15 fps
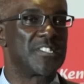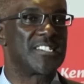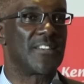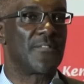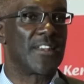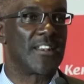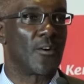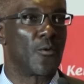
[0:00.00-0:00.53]

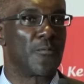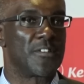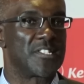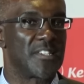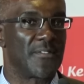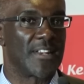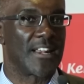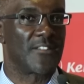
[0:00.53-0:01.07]
Other factors that
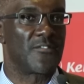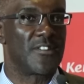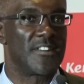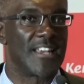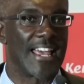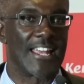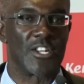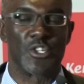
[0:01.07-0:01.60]
led to the
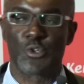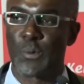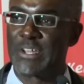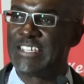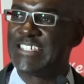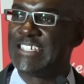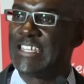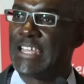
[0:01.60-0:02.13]
loss include
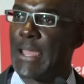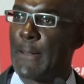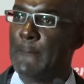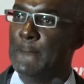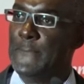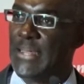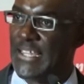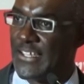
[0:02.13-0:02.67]
fluctuation
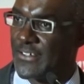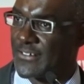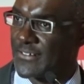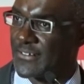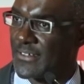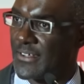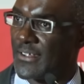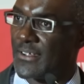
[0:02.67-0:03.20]
of oil
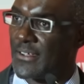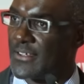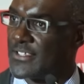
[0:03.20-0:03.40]
prices